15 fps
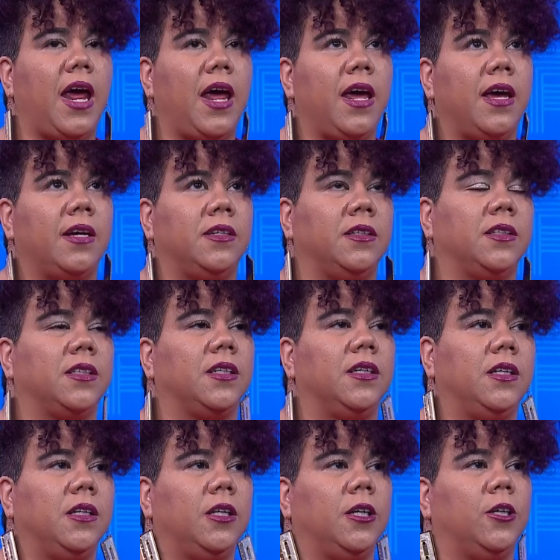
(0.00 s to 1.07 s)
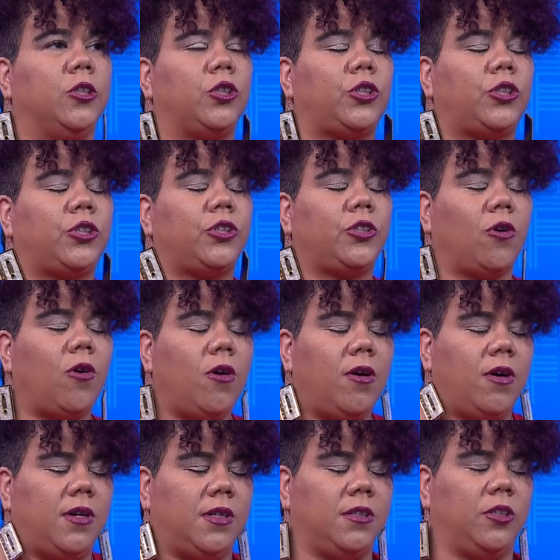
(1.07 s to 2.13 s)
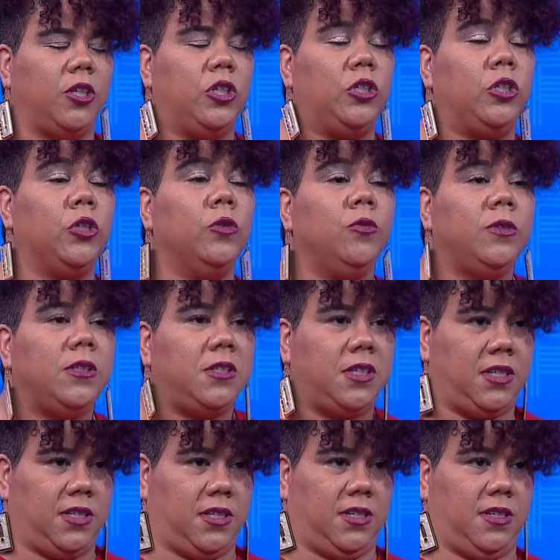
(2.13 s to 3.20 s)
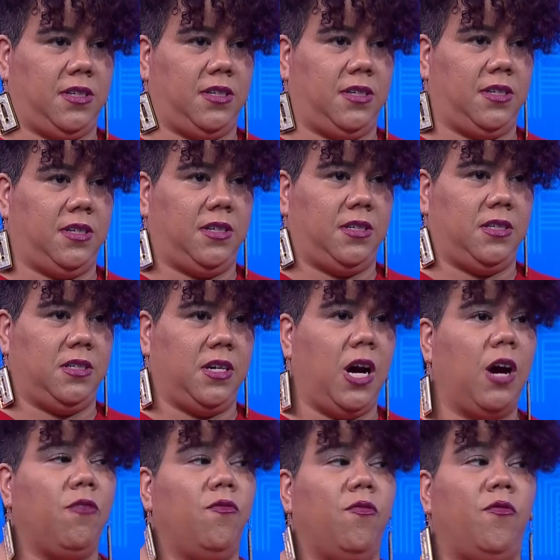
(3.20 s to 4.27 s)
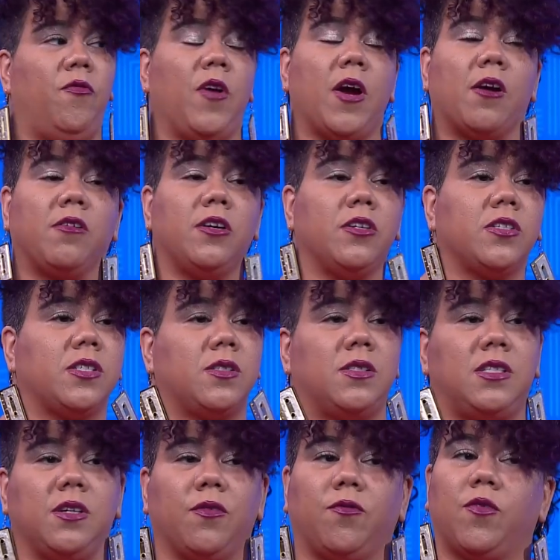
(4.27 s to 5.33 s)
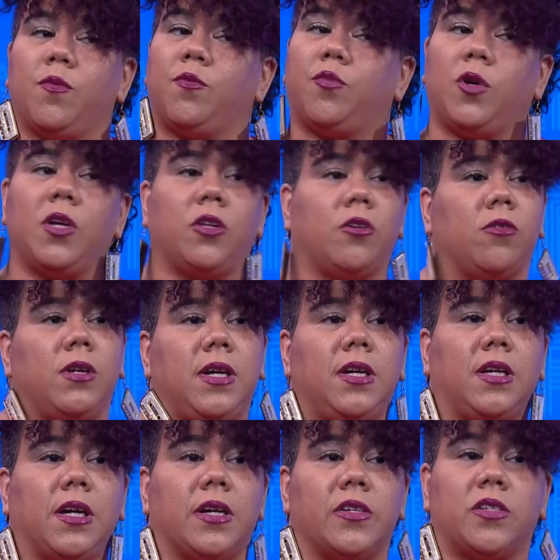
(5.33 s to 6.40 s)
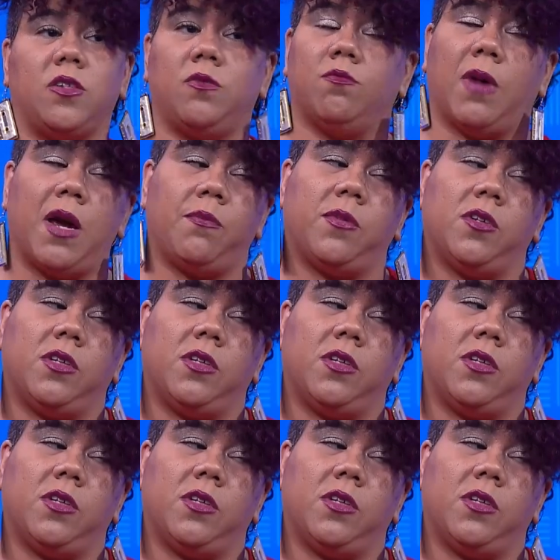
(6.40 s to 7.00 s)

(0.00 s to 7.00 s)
and saw the unity of various different Puerto Ricans. You might